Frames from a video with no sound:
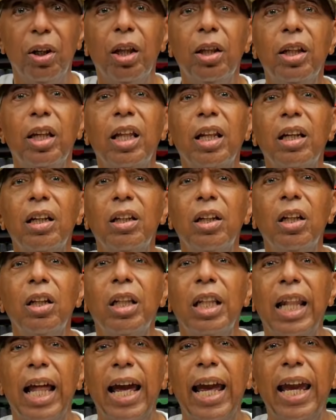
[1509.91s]
get a little
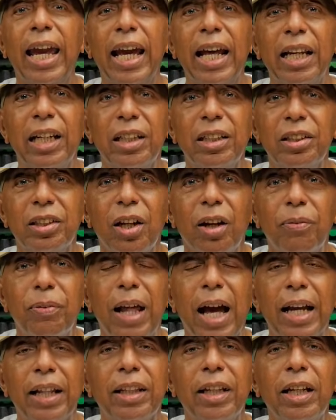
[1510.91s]
land and stuff
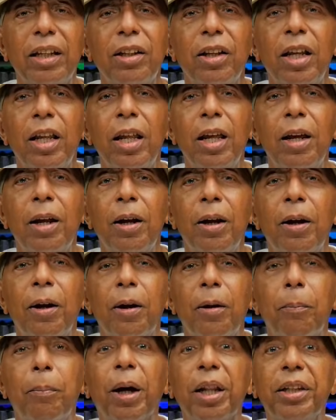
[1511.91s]
like that.
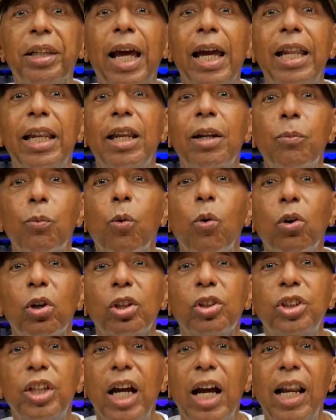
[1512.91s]
But they didn't want to
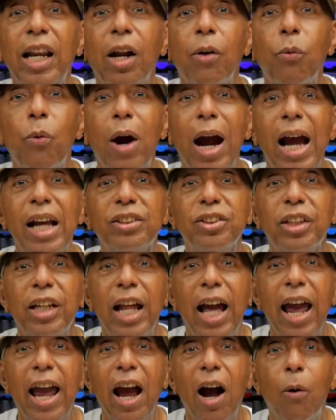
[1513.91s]
share that
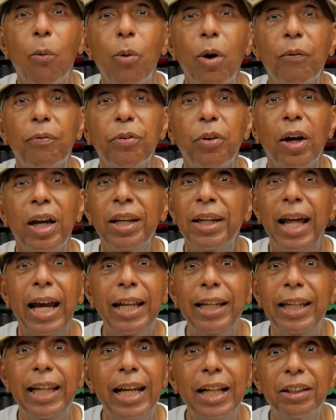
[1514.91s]
rationale with you, and they
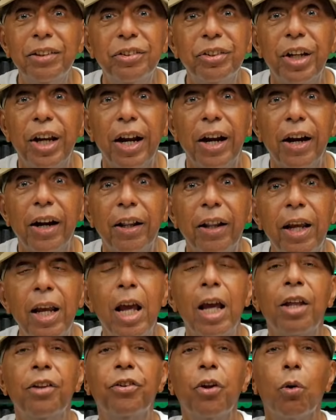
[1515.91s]
didn't share it.
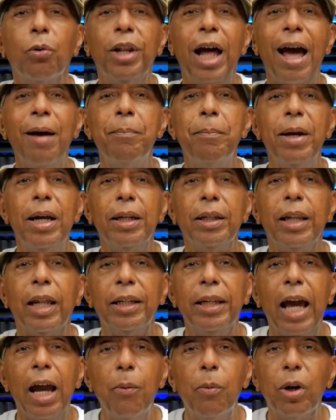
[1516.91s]
So that meant
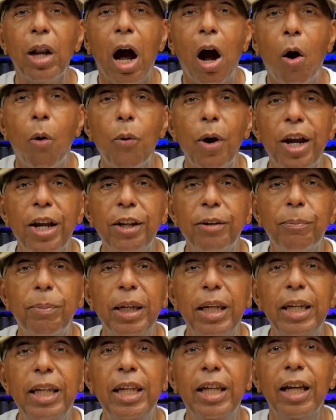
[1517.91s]
that they would always
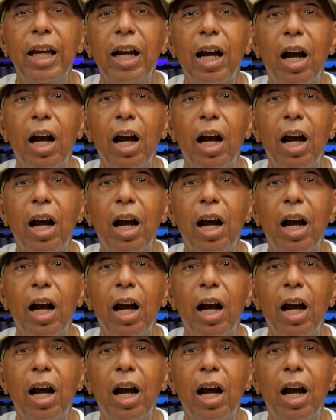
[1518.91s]
be